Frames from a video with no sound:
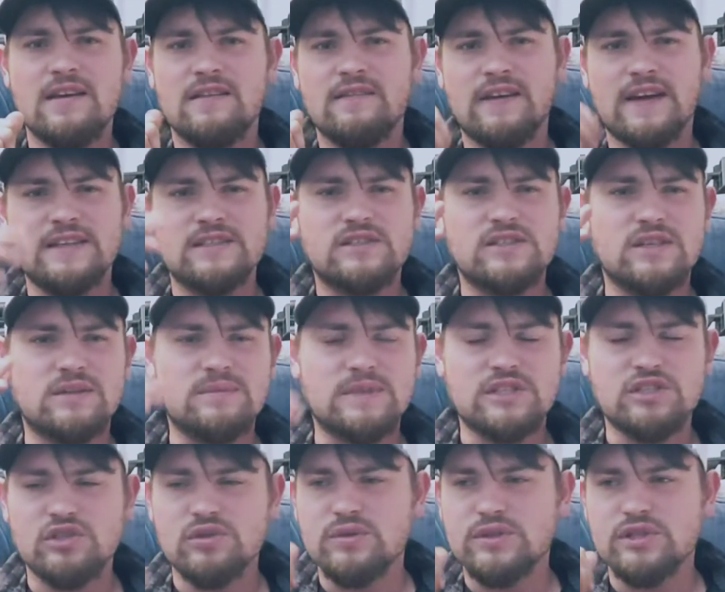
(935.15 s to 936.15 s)
Find something
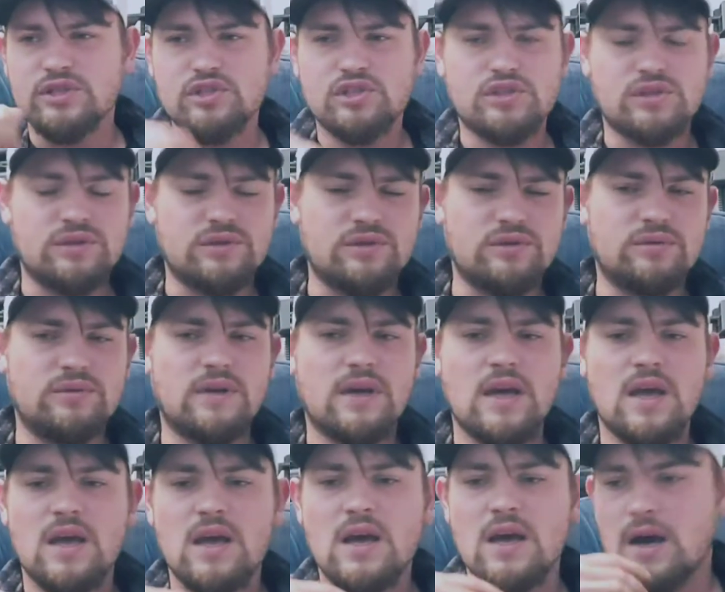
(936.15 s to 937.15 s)
that you can shoot.
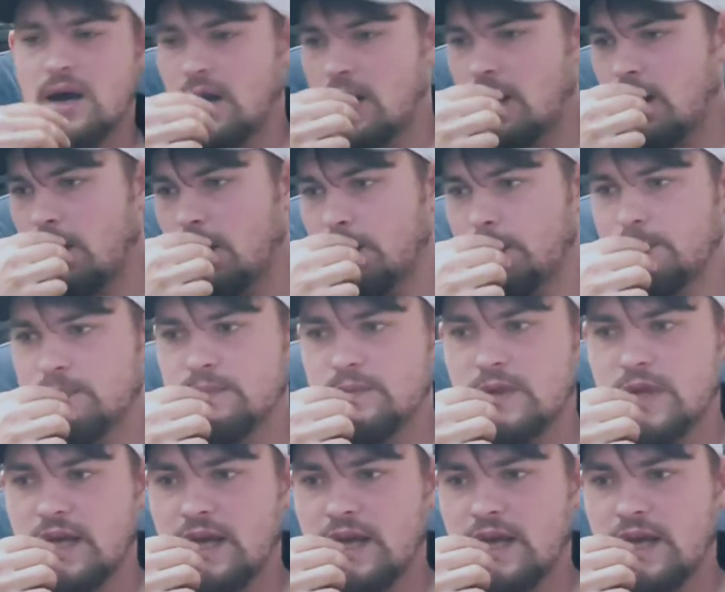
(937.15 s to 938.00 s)
And